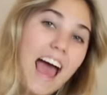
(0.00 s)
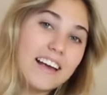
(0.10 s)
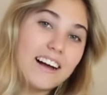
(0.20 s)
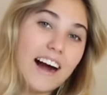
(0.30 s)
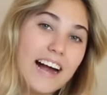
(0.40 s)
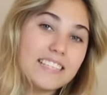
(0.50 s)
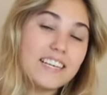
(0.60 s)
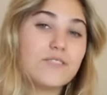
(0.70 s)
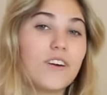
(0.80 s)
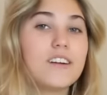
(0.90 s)
Hey guys,
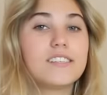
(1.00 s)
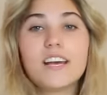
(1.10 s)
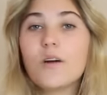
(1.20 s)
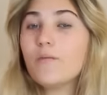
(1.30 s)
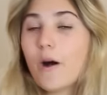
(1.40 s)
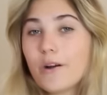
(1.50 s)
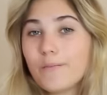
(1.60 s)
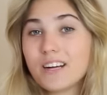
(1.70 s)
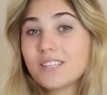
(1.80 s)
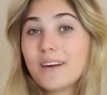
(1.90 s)
it's Rosie and welcome
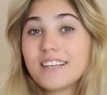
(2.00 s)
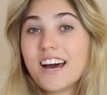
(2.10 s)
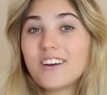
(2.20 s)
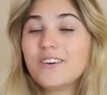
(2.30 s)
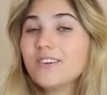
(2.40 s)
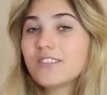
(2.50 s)
back to my channel.